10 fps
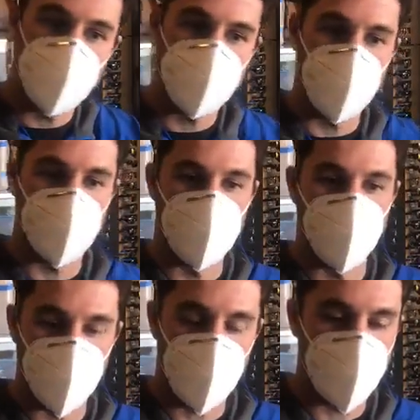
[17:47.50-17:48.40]
science to
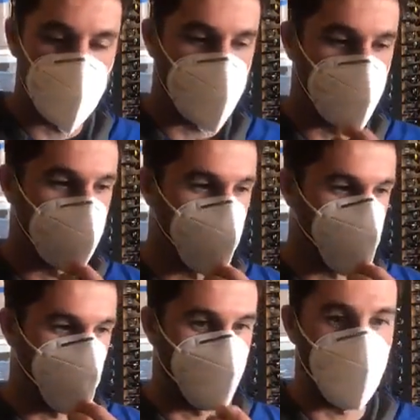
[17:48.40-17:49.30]
different audiences, and what
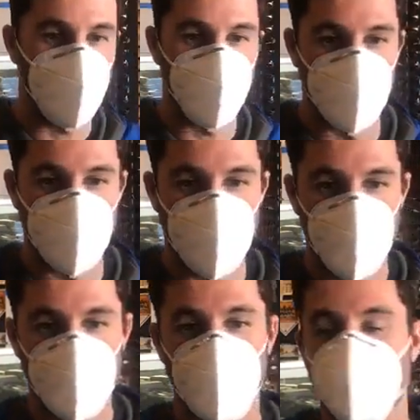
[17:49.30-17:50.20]
they found was
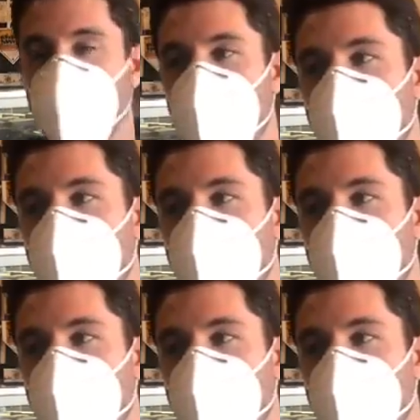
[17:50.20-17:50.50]
just because you